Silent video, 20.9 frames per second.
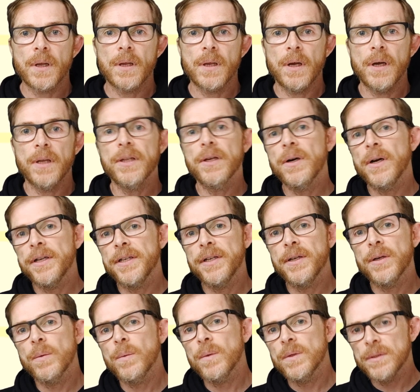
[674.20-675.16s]
Oh no, I
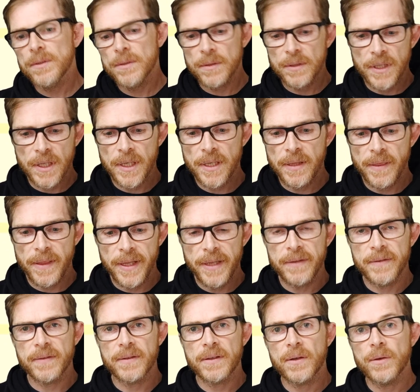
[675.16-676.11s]
didn't want to delete
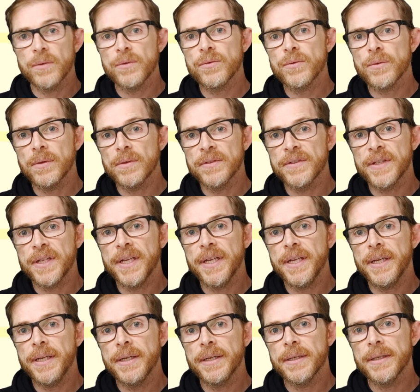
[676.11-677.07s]
this. Control
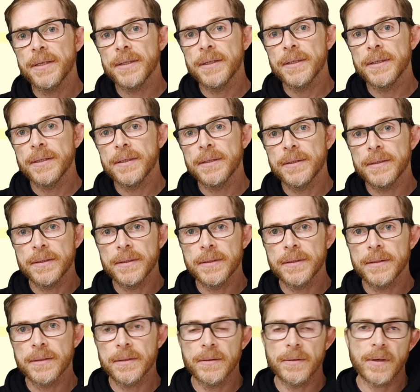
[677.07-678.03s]
Z.
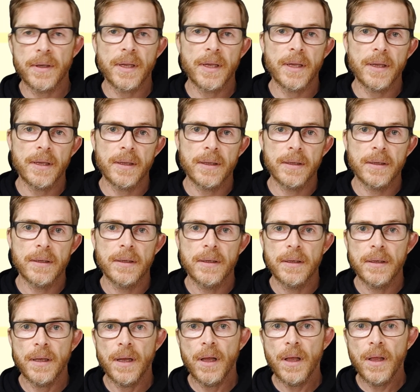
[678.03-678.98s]
Okay.
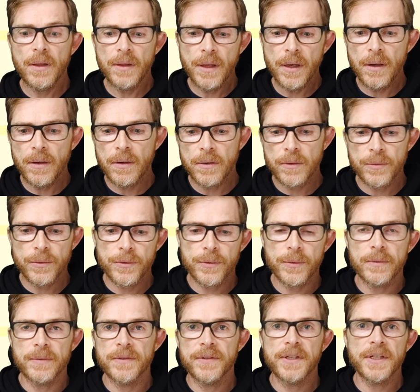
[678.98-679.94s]
Oh no,
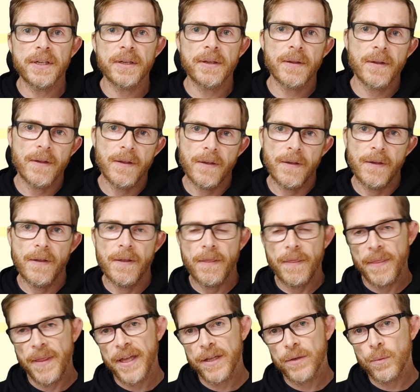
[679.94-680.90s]
Control Z.
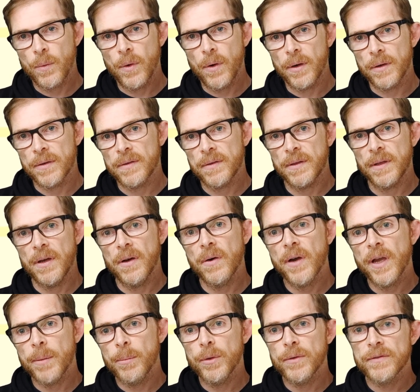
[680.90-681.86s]
That works. Oh,
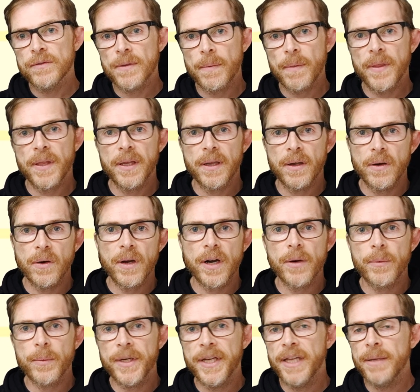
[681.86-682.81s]
I moved something, or I
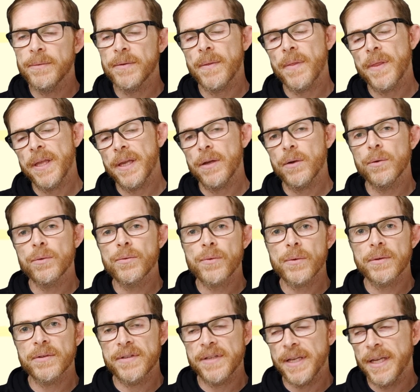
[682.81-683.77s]
renamed something.
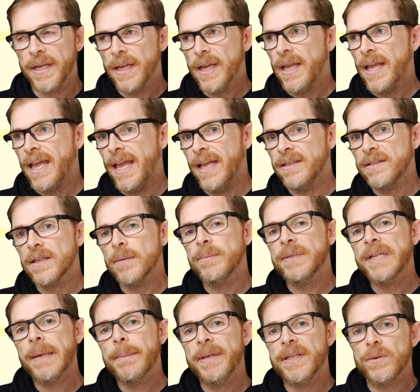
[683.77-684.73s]
Control Z. And
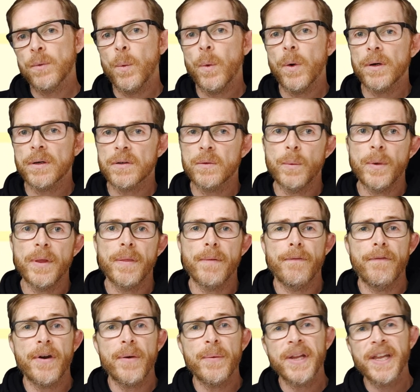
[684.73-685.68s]
sometimes it works with
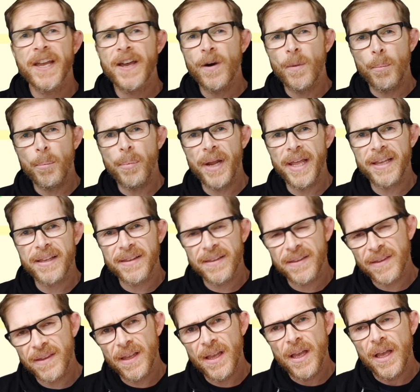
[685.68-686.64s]
very
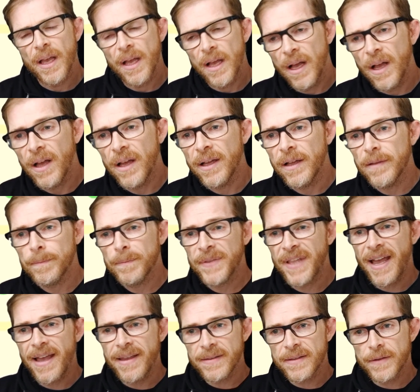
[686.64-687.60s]
complex
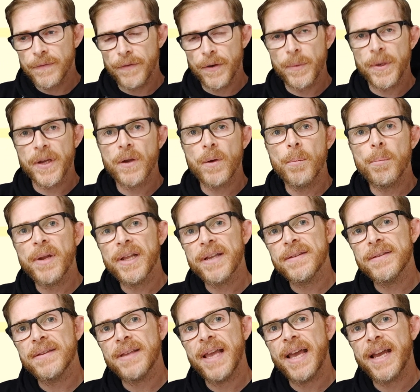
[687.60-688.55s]
tasks, very
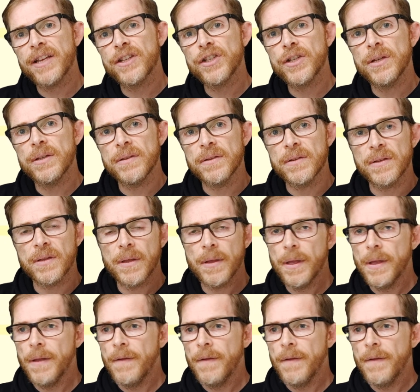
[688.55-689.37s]
complex actions.